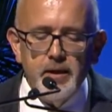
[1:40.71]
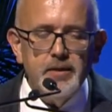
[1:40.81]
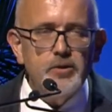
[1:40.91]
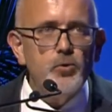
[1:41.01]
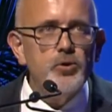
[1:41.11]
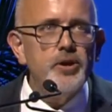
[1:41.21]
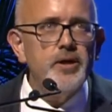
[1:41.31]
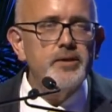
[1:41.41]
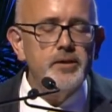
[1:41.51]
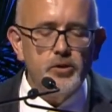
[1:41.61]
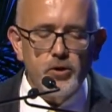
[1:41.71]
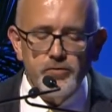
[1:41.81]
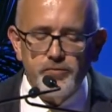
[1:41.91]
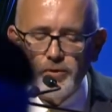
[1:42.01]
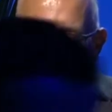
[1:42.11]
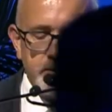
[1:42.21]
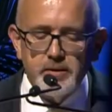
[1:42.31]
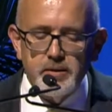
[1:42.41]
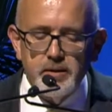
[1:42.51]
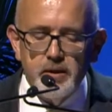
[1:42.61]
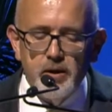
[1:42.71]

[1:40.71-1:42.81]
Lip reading: is organizing the conference